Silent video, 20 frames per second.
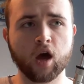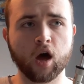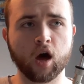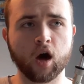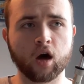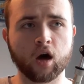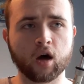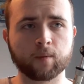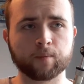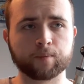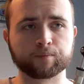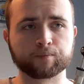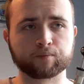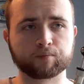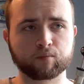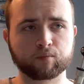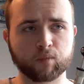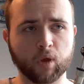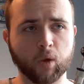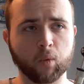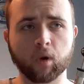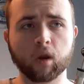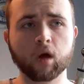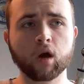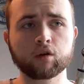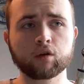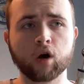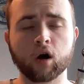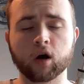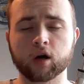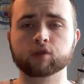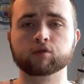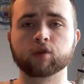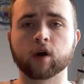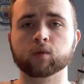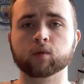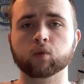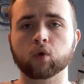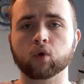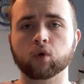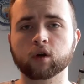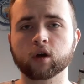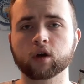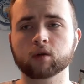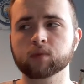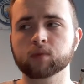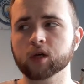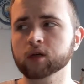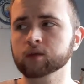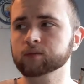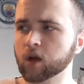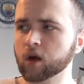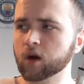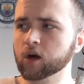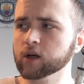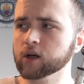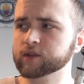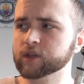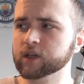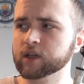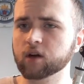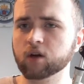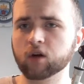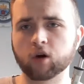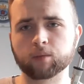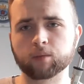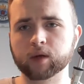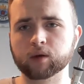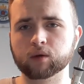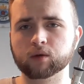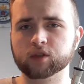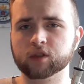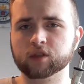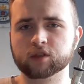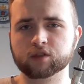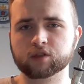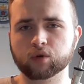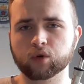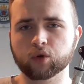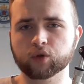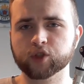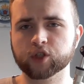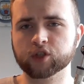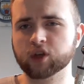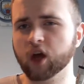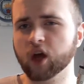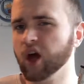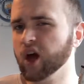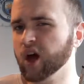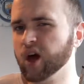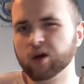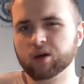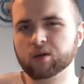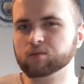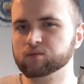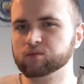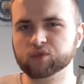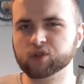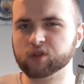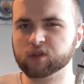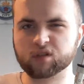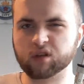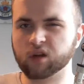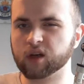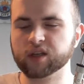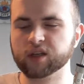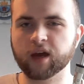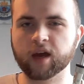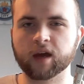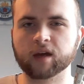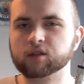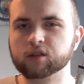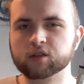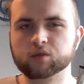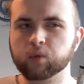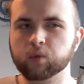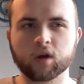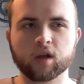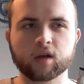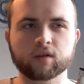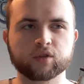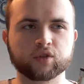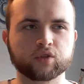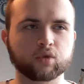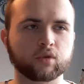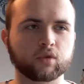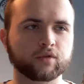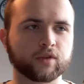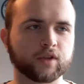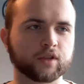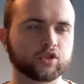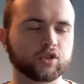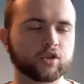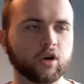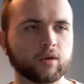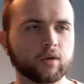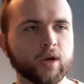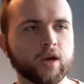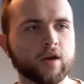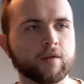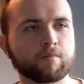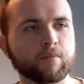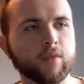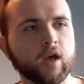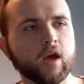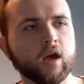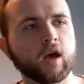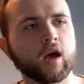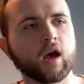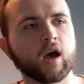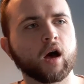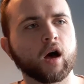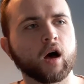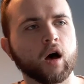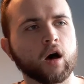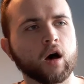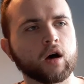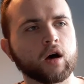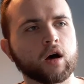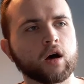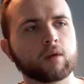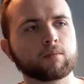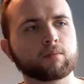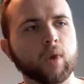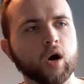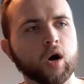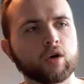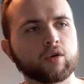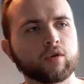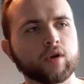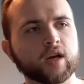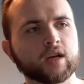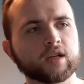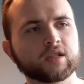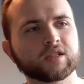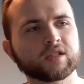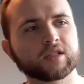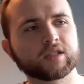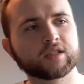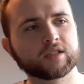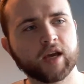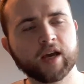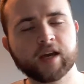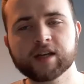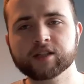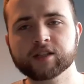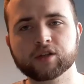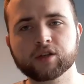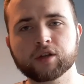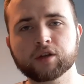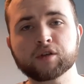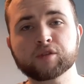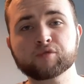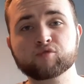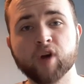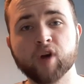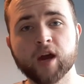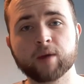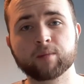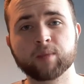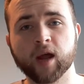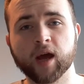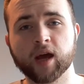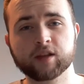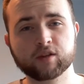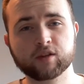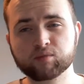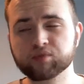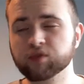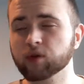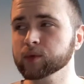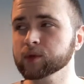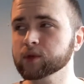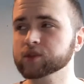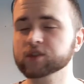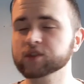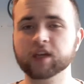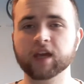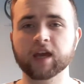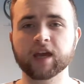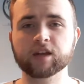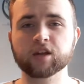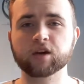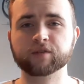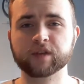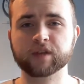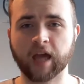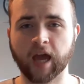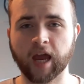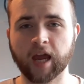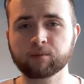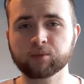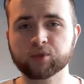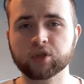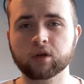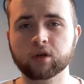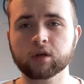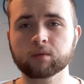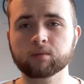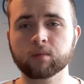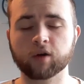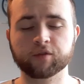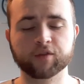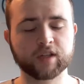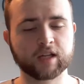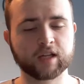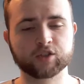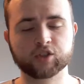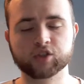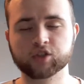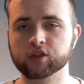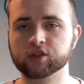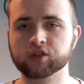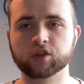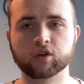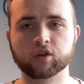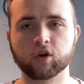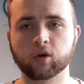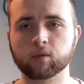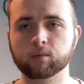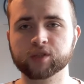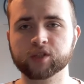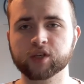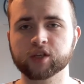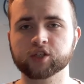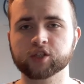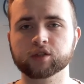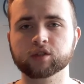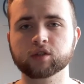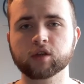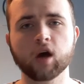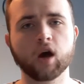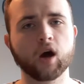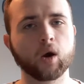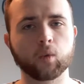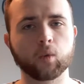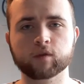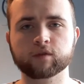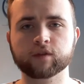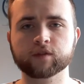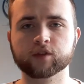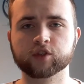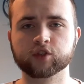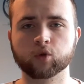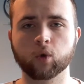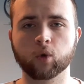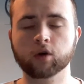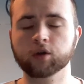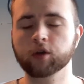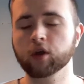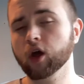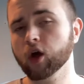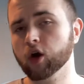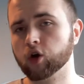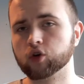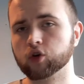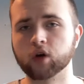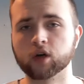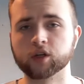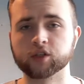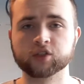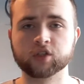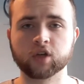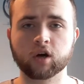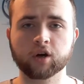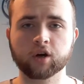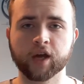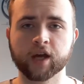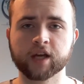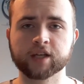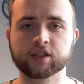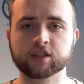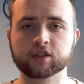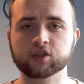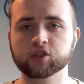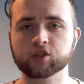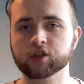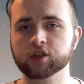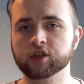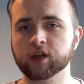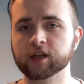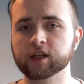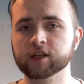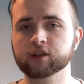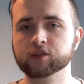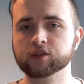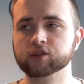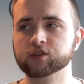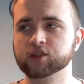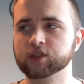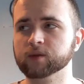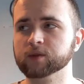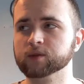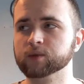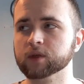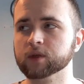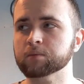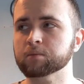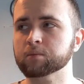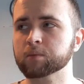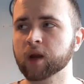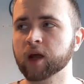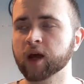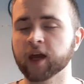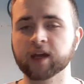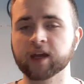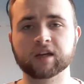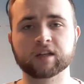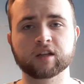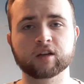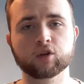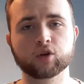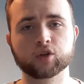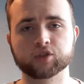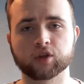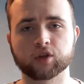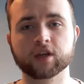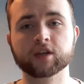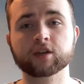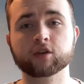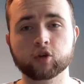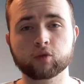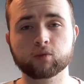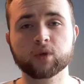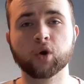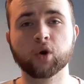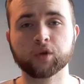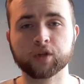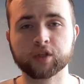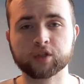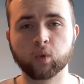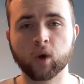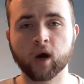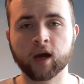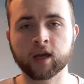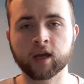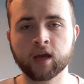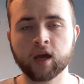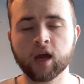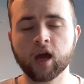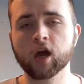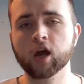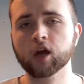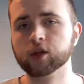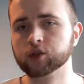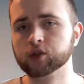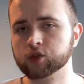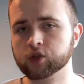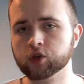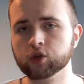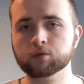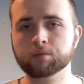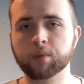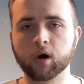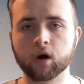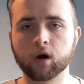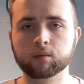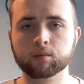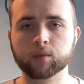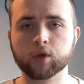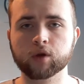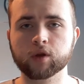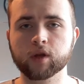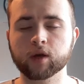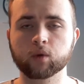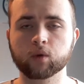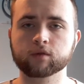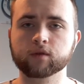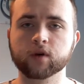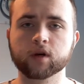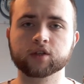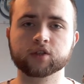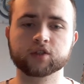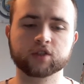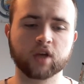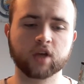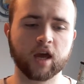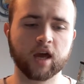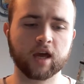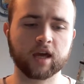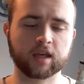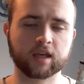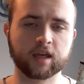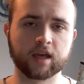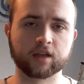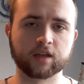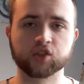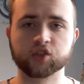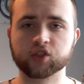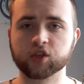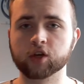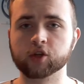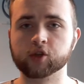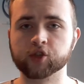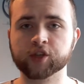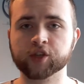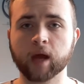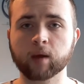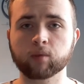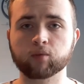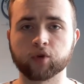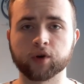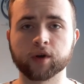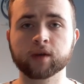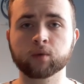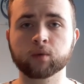highly rate Walker, but I've seen a lot of people just like, yeah, just whatever sort of thing, do you know what I mean? Mahrez, yeah, he's an underrated player, probably doesn't get enough game time. I think that's just because of the competition within the squad. Alright, Sane's injured and he doesn't seem to be playing, and it looks like he could be on his way to Bayern Munich with us getting Serge Gnabry,